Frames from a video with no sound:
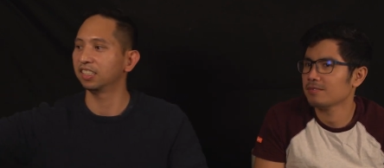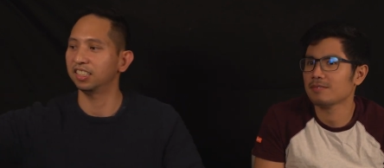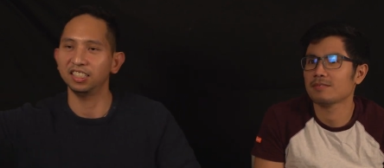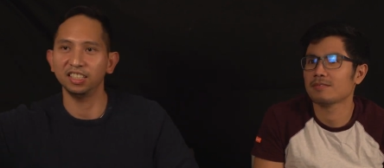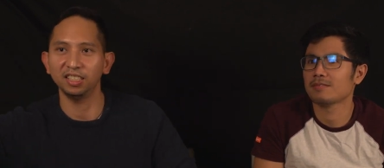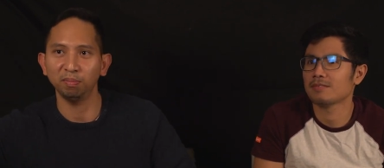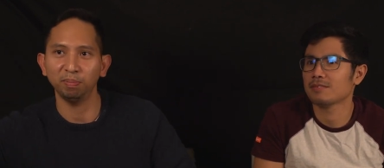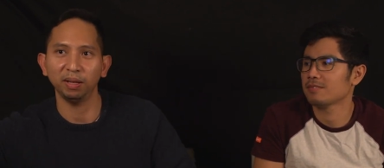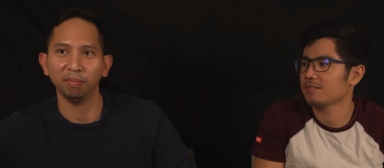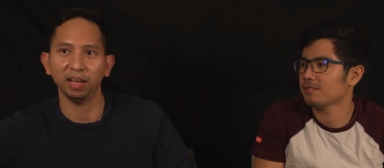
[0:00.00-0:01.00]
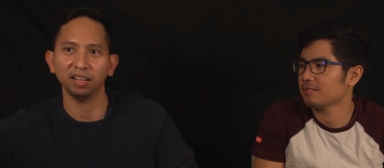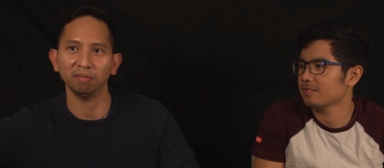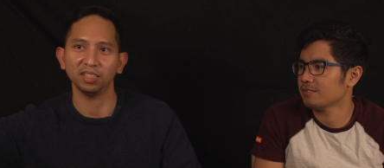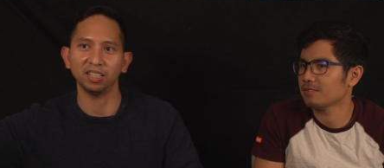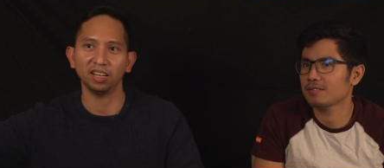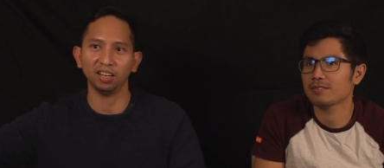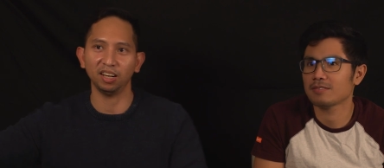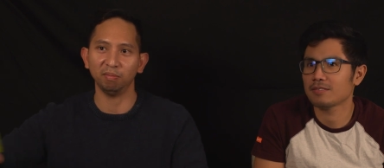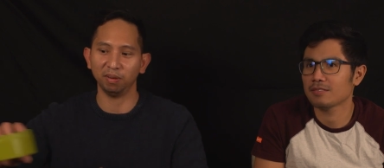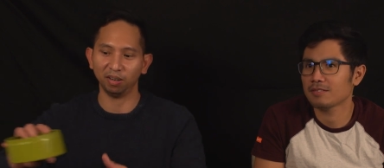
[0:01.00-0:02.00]
Speaker 1: Since this is piggy bank, I'm just gonna
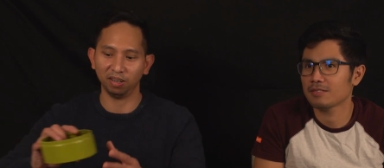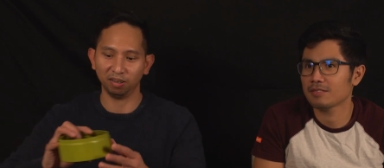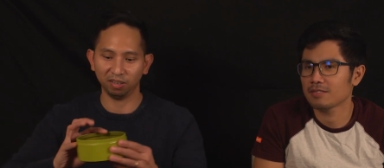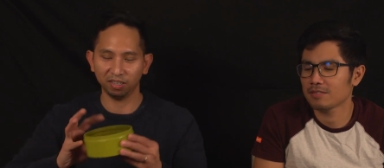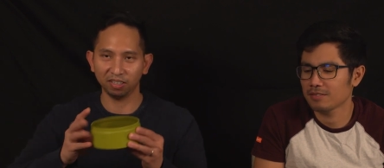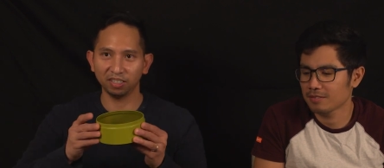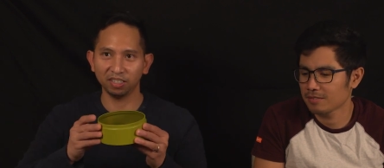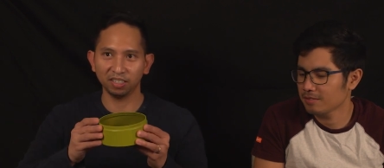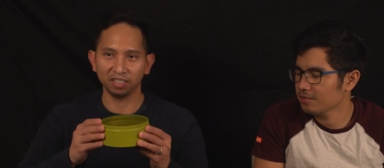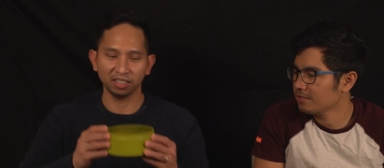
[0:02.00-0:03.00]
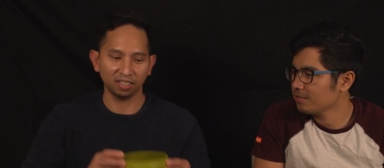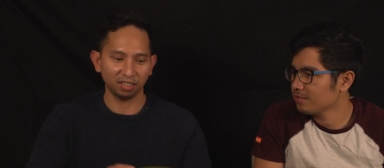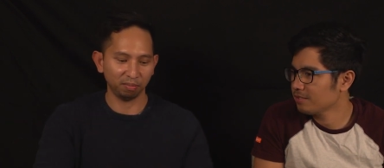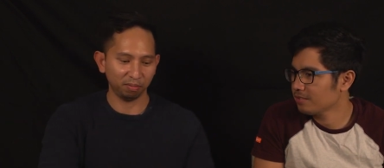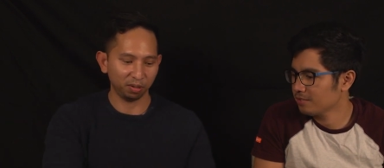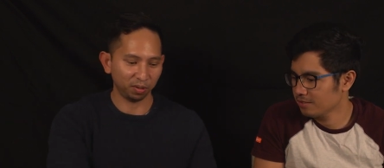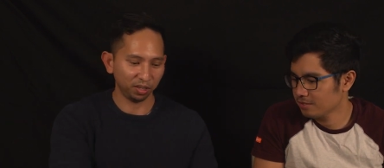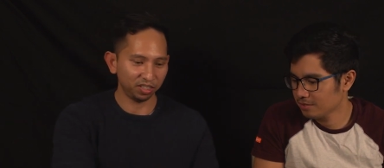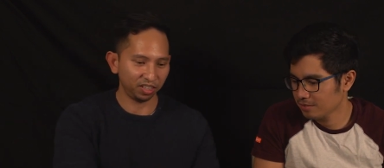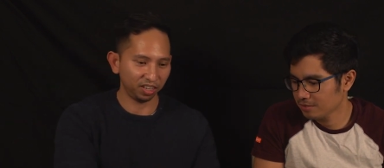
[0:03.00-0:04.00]
grab our
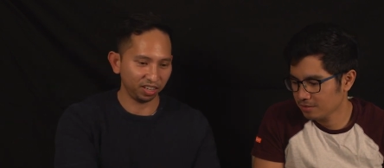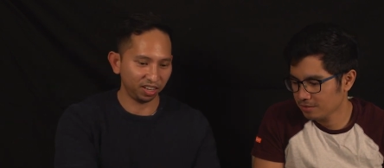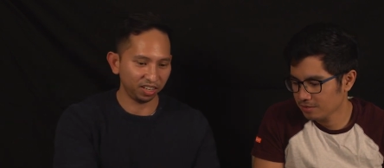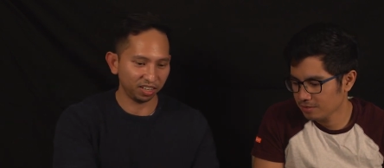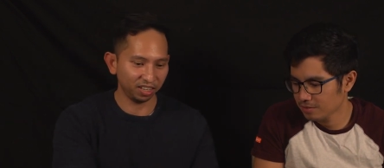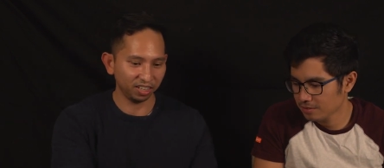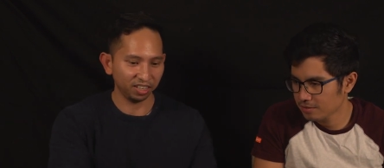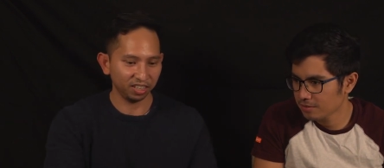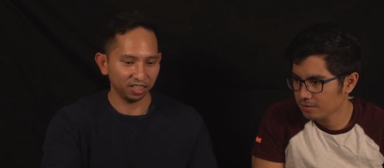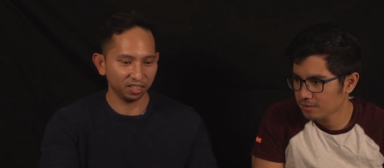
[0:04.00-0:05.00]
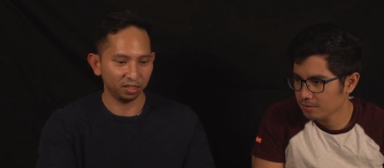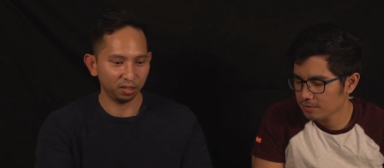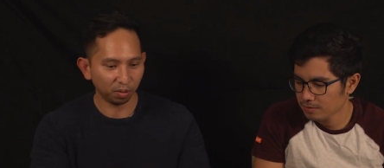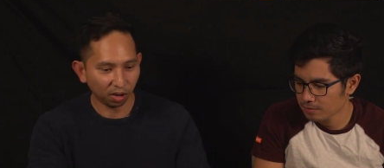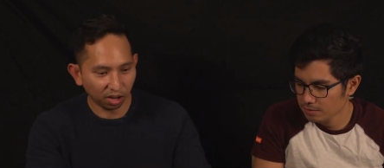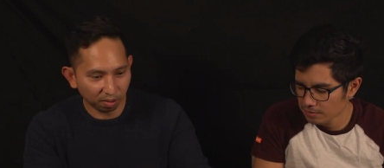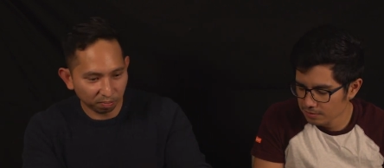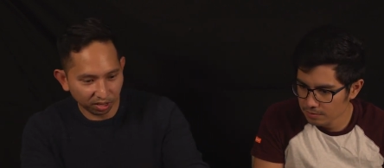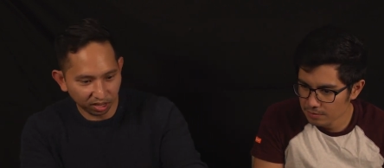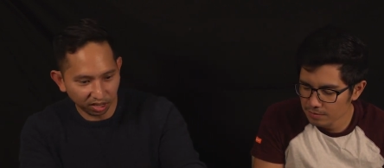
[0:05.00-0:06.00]
coins here. So
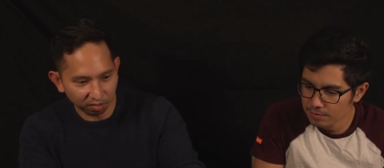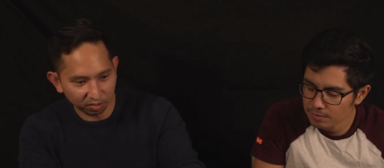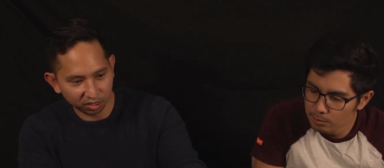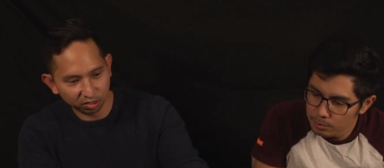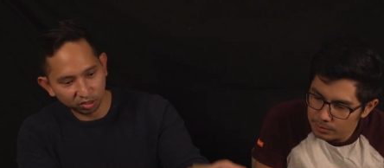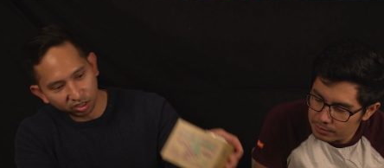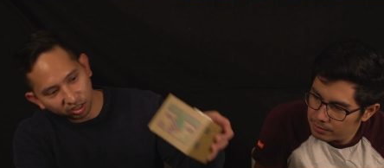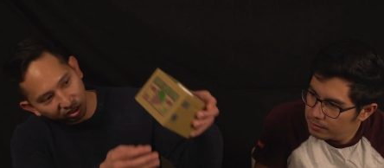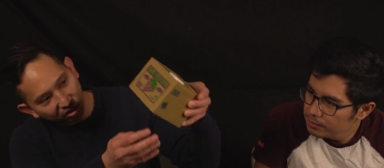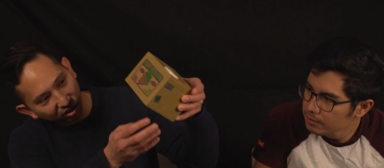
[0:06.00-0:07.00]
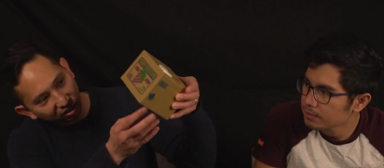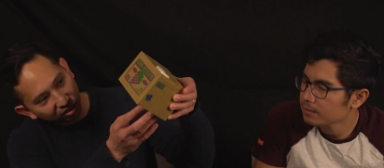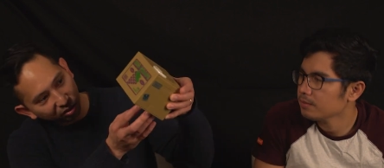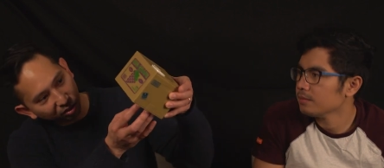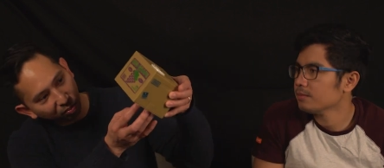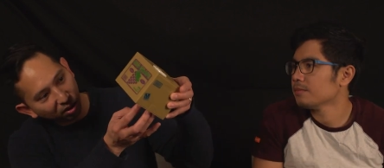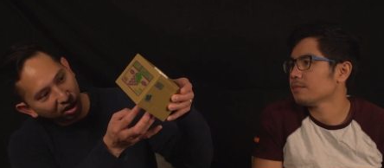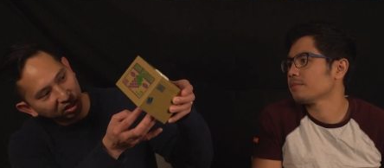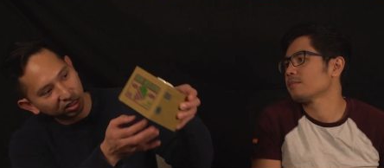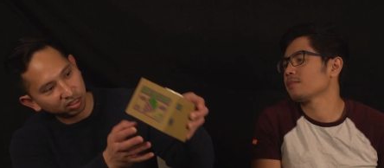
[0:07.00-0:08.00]
I'm gonna have just turn it on. So the
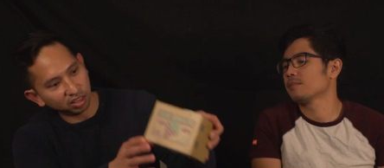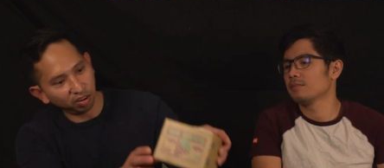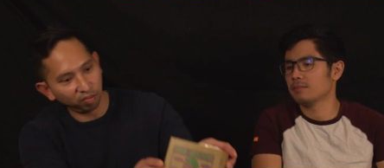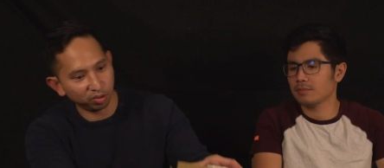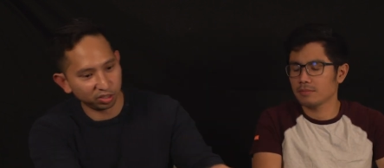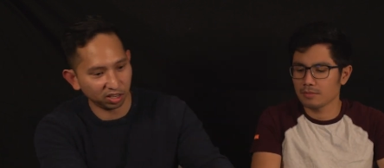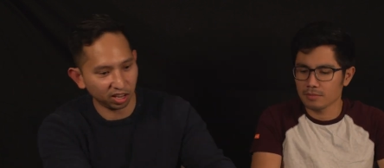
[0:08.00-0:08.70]
box itself looks